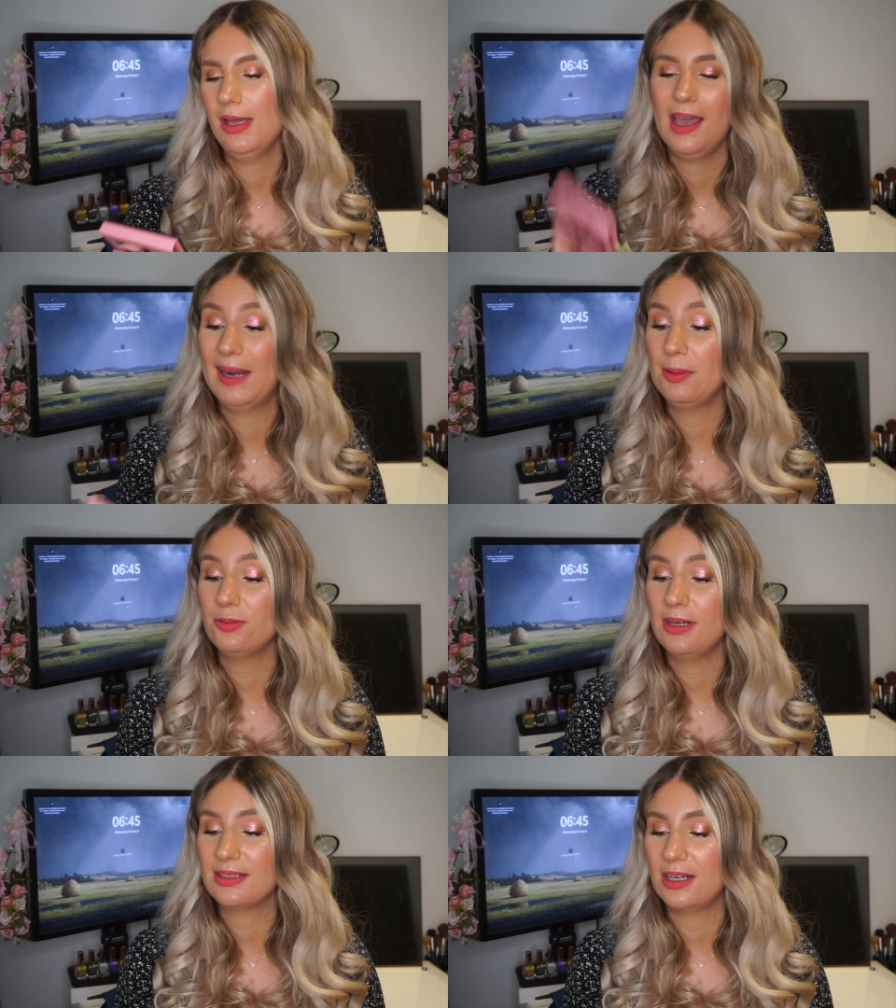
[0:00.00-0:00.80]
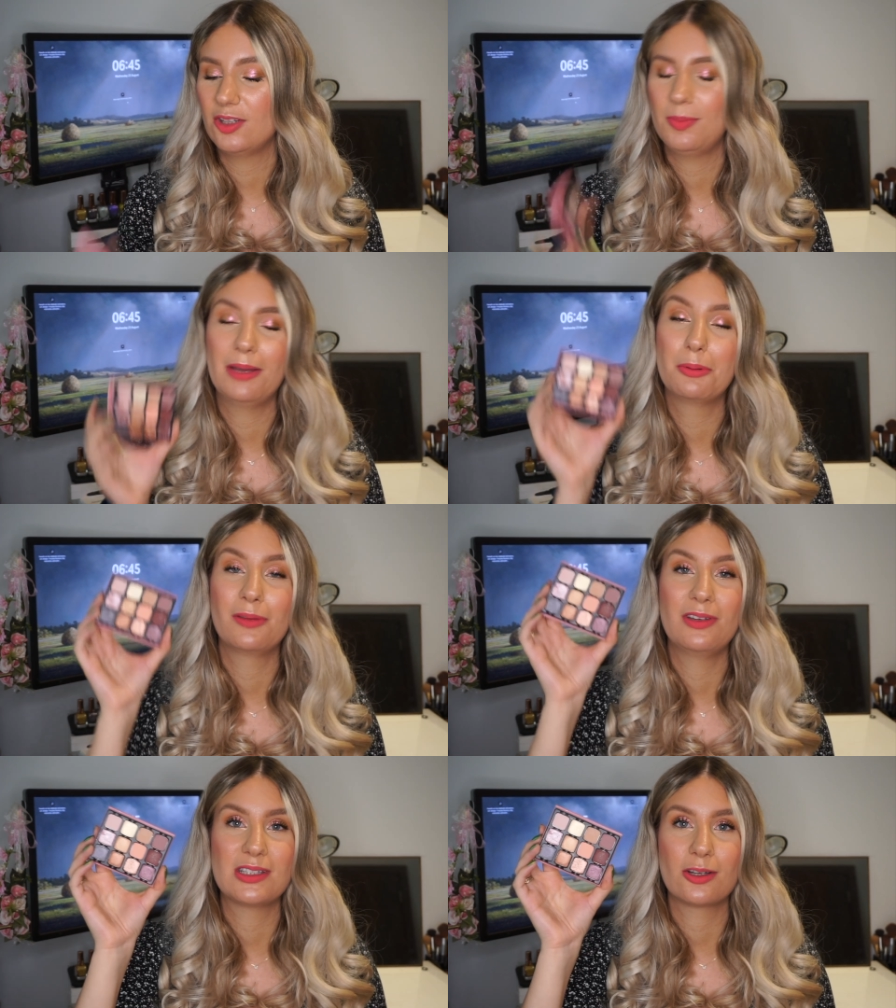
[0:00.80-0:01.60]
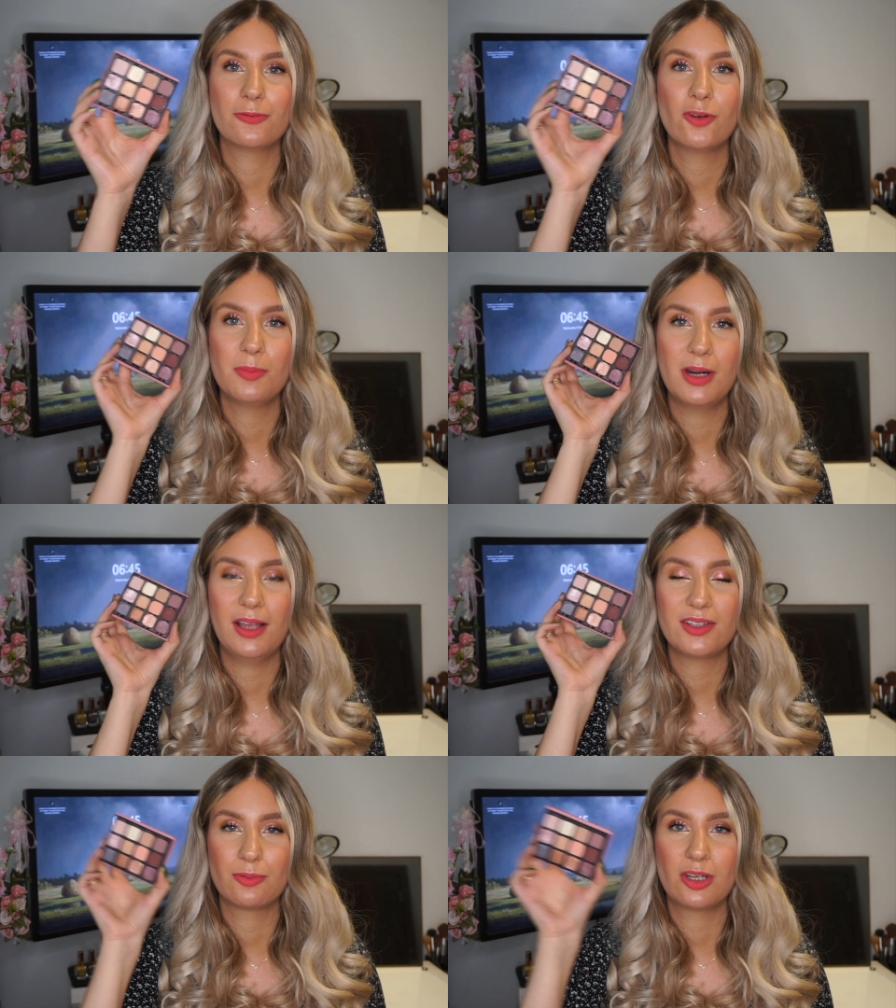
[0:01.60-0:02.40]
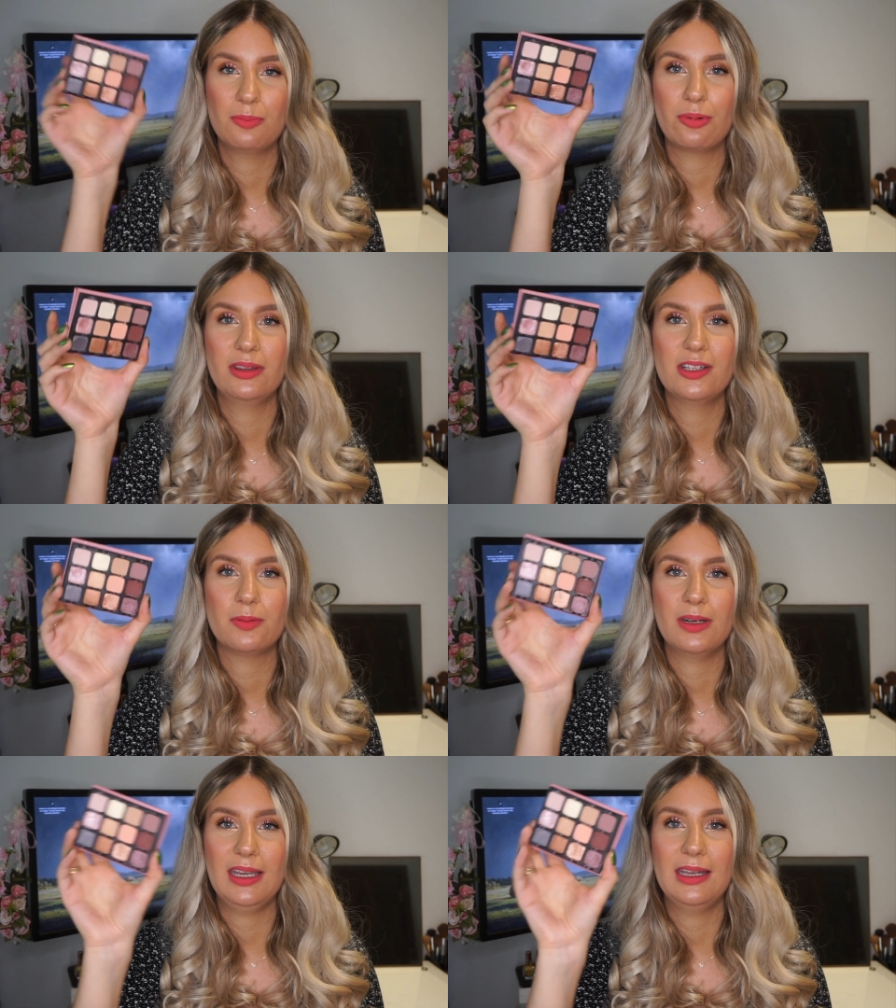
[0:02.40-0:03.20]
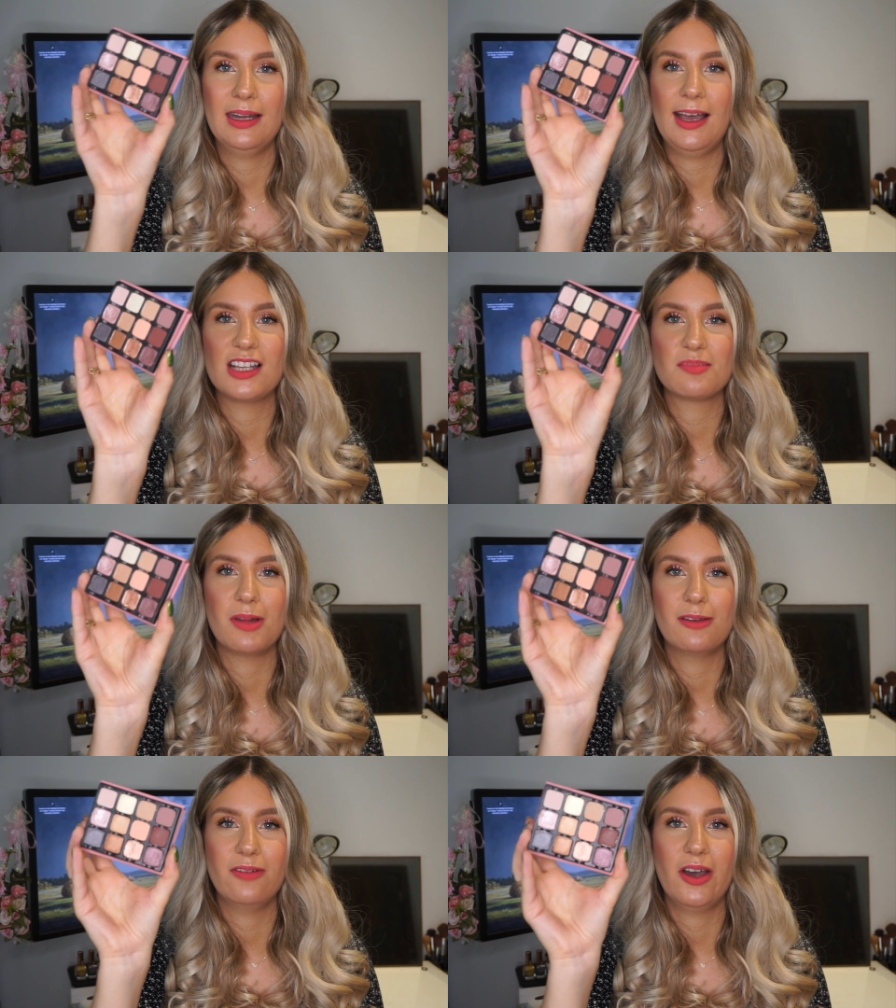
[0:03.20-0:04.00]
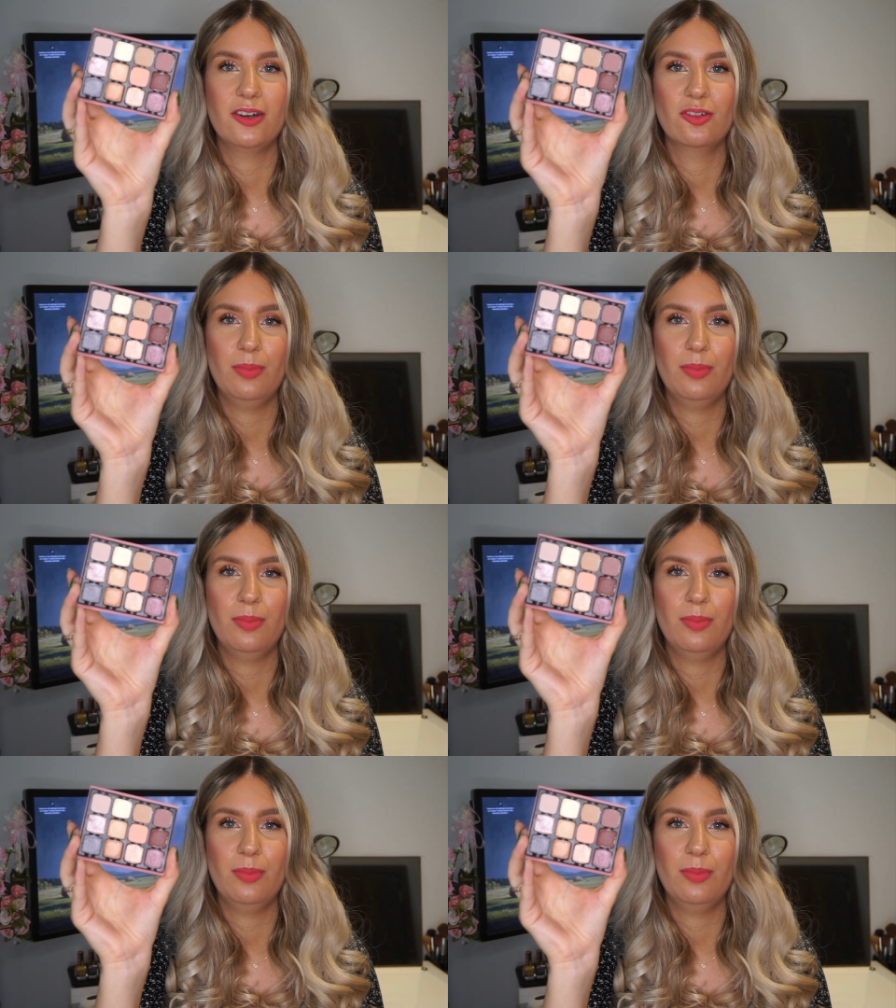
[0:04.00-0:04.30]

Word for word: And I'm just really excited to play with the Viseart formula. So I'm going to bring this one in as my final